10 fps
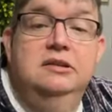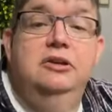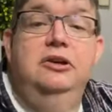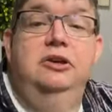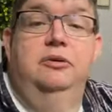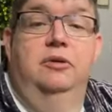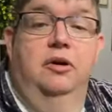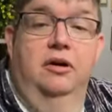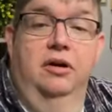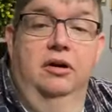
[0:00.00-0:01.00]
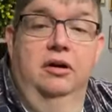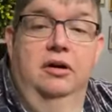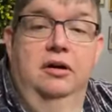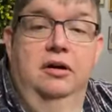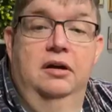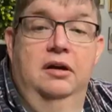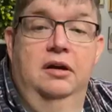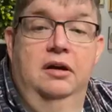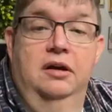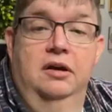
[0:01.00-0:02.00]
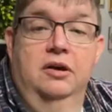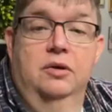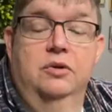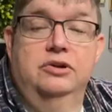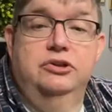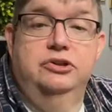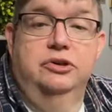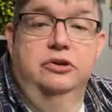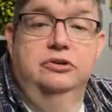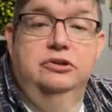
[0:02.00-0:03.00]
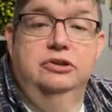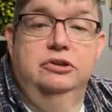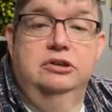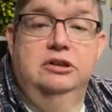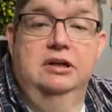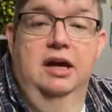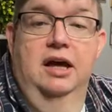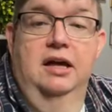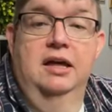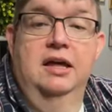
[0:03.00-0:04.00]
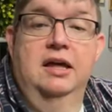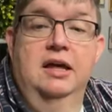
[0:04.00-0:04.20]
So you are." going to church tonight.